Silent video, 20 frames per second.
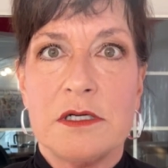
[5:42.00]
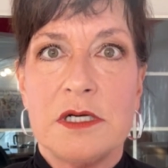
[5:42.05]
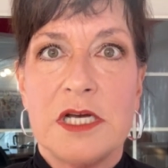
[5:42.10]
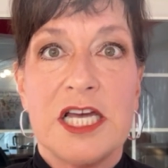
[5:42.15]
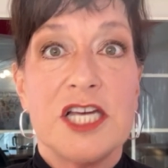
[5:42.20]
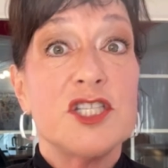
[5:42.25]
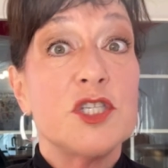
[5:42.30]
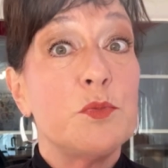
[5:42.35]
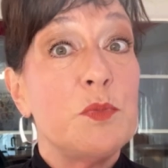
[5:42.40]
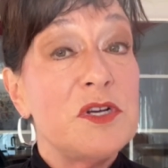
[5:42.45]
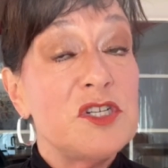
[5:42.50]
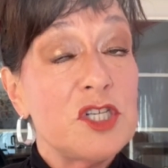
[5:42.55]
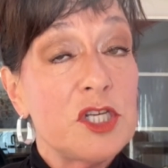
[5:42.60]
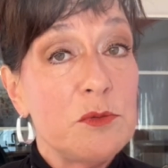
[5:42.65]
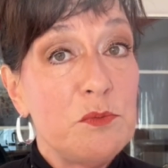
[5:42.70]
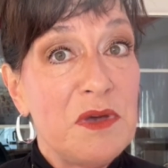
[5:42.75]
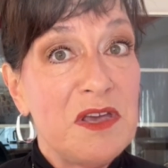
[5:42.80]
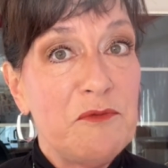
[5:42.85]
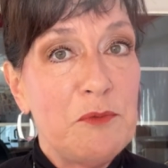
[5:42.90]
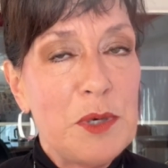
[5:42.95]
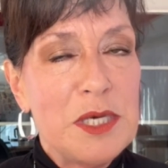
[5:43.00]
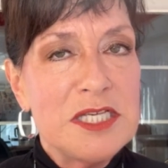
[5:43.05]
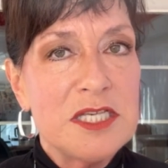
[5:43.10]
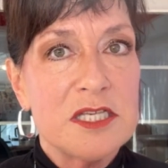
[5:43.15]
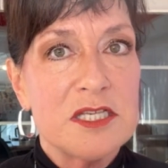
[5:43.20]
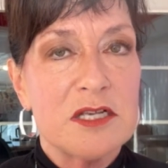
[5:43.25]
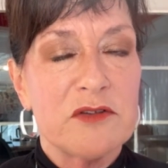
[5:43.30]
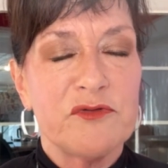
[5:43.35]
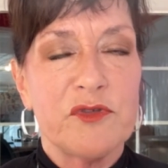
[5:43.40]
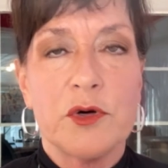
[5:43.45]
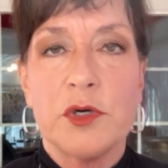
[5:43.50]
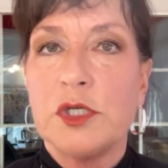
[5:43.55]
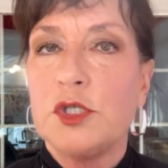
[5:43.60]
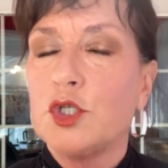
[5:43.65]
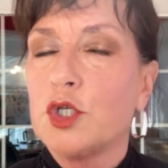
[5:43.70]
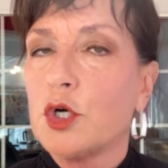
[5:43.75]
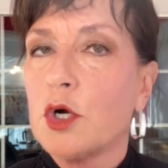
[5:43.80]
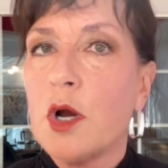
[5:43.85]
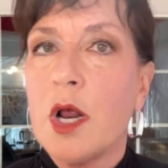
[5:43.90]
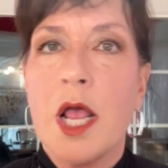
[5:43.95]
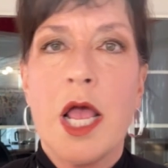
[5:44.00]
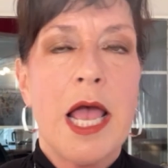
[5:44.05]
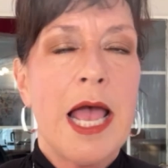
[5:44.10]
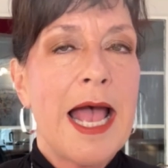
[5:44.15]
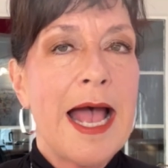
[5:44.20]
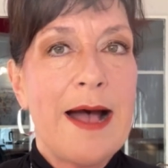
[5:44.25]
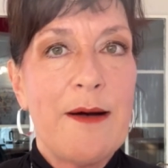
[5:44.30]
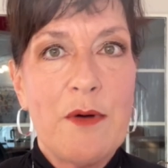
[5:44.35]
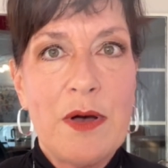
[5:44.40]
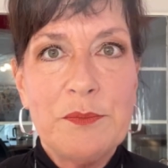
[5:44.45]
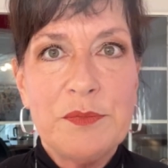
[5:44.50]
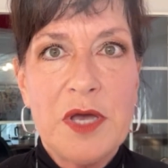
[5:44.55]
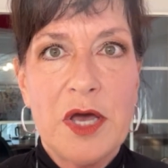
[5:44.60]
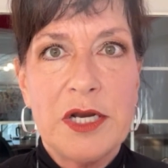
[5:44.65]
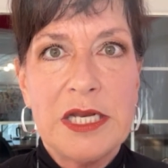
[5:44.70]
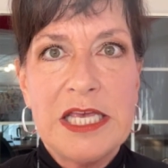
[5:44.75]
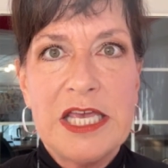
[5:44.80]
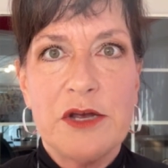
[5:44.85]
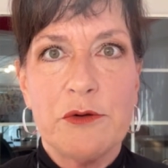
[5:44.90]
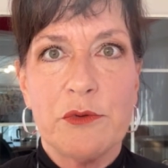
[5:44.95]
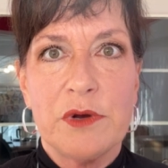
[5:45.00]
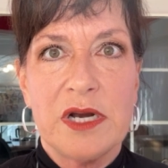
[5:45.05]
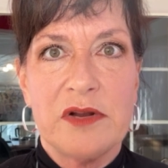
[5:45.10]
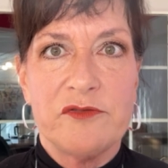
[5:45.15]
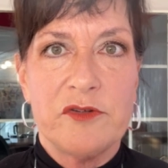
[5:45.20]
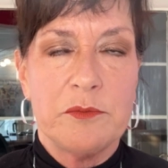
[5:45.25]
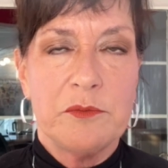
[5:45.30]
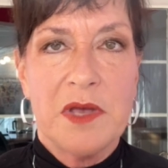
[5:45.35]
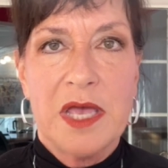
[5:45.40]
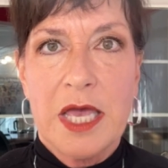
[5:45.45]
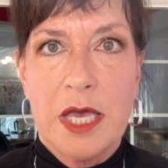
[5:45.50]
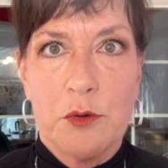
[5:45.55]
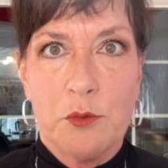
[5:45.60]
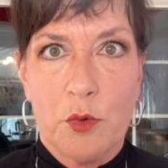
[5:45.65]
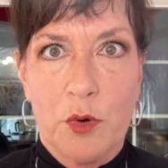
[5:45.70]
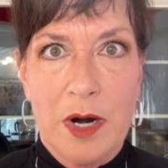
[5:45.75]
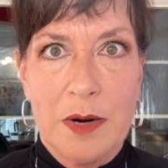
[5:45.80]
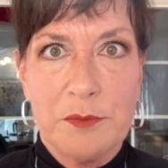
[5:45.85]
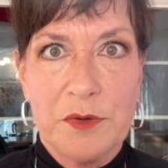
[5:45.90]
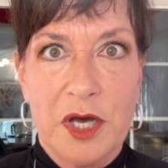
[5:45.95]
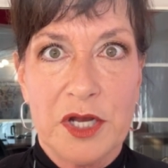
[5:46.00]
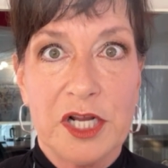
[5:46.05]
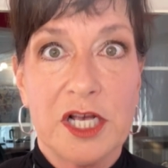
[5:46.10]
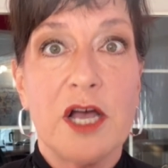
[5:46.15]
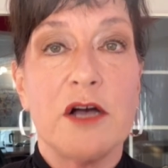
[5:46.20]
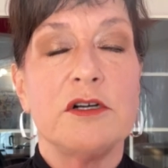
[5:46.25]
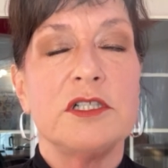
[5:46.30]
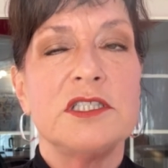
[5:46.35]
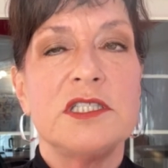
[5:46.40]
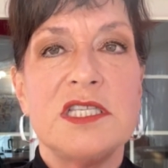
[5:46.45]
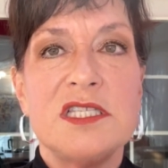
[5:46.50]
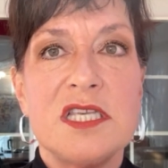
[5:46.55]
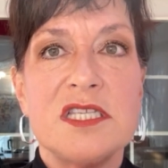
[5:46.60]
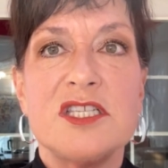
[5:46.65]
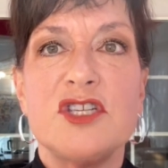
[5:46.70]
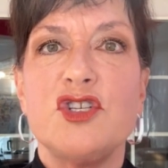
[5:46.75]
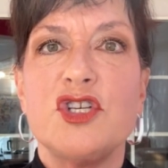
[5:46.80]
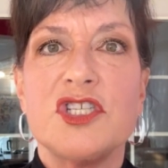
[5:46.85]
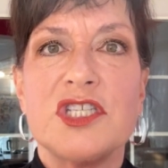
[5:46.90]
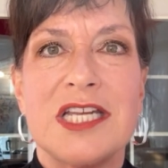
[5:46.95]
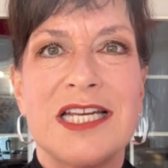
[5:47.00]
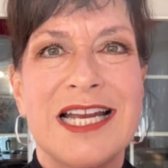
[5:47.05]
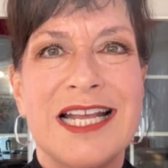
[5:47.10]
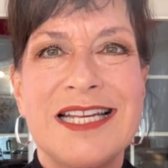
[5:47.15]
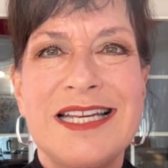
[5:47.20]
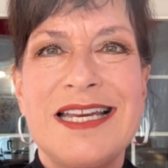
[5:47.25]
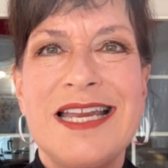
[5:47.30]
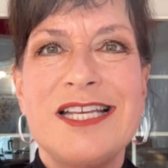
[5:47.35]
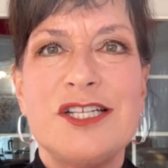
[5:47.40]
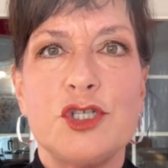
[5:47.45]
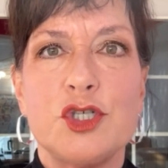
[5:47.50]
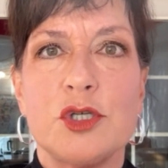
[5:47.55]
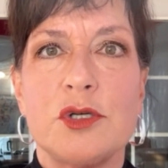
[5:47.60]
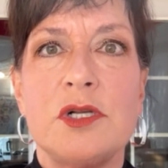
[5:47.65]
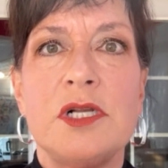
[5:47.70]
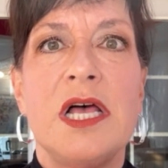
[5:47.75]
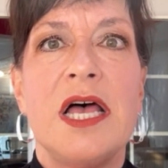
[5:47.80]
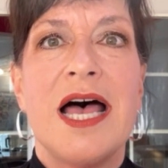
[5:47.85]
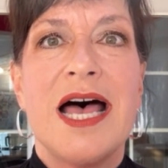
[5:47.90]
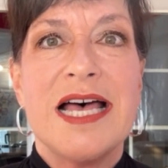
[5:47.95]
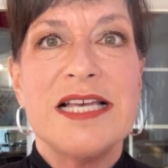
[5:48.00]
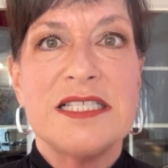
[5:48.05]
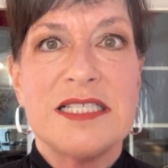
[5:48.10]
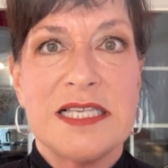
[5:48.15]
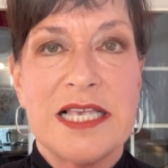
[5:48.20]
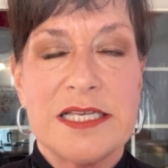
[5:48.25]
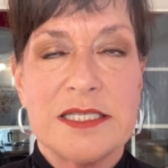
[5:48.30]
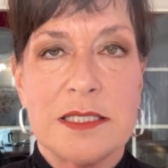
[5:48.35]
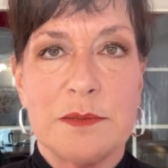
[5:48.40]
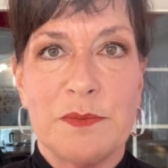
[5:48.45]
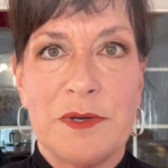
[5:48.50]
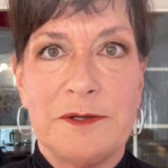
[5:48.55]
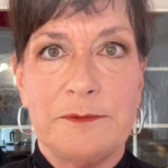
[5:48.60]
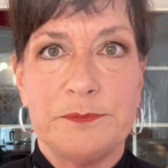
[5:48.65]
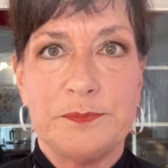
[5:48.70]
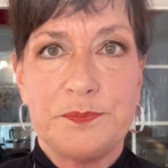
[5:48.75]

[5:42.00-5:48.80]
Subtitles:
especially big pieces of furniture, how I'm going to get rid of them and where I'm going to go, because this is just an initial assessment.